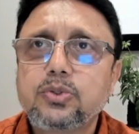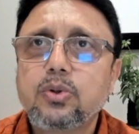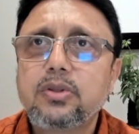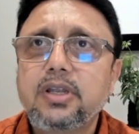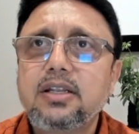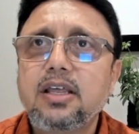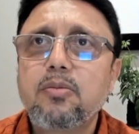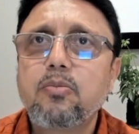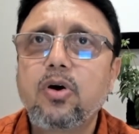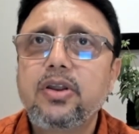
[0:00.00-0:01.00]
close so that
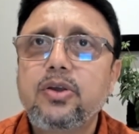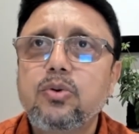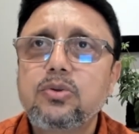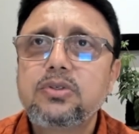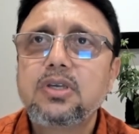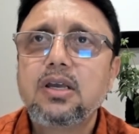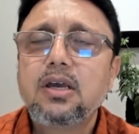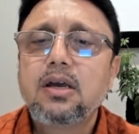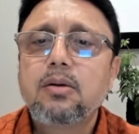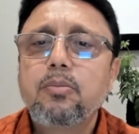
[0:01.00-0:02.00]
their molecules
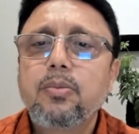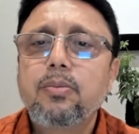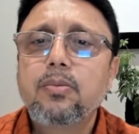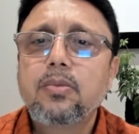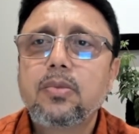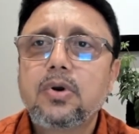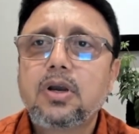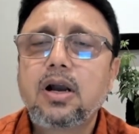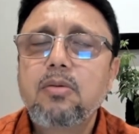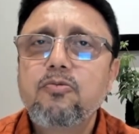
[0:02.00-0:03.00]

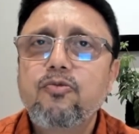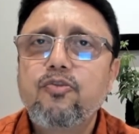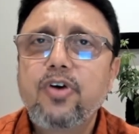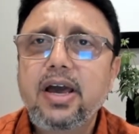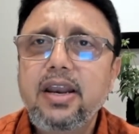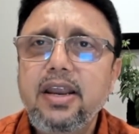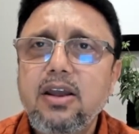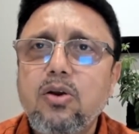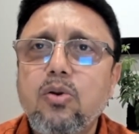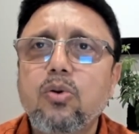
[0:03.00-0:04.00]
come
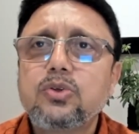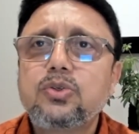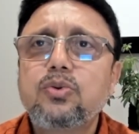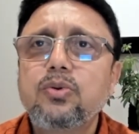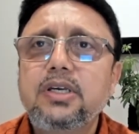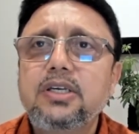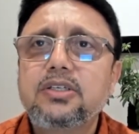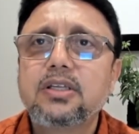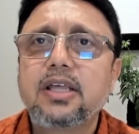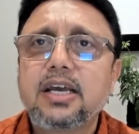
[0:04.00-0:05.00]
very close to
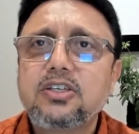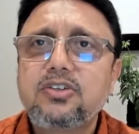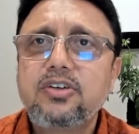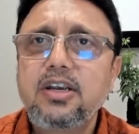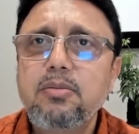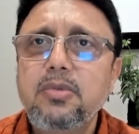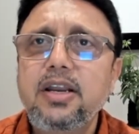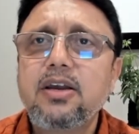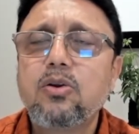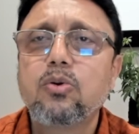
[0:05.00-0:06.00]
each other,
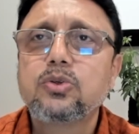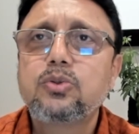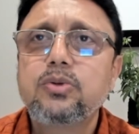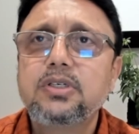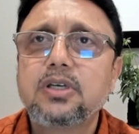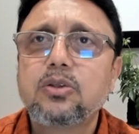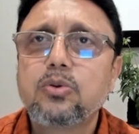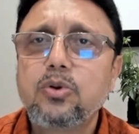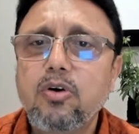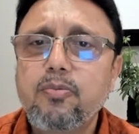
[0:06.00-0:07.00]
extremely close to each
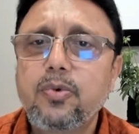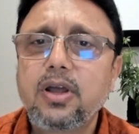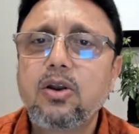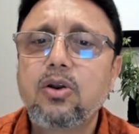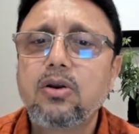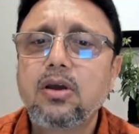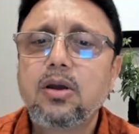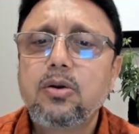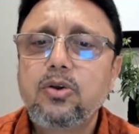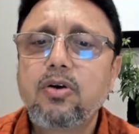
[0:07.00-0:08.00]
other. You
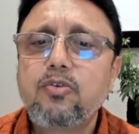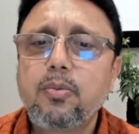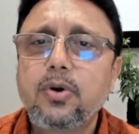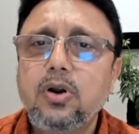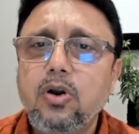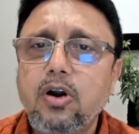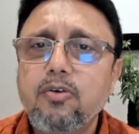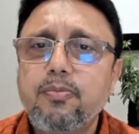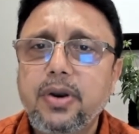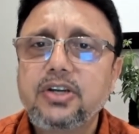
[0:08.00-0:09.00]
have to put a
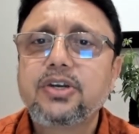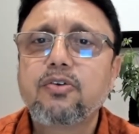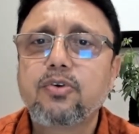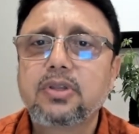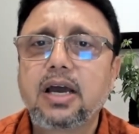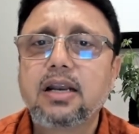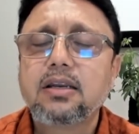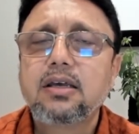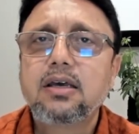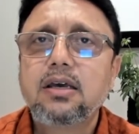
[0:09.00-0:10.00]
lot of pressure for that,
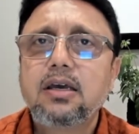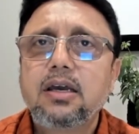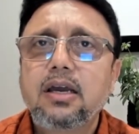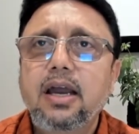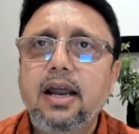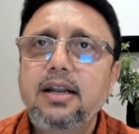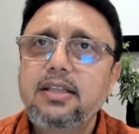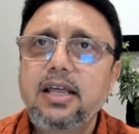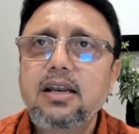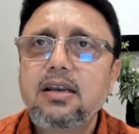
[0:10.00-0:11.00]

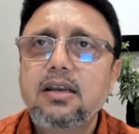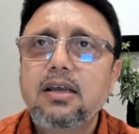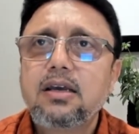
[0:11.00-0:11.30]
and then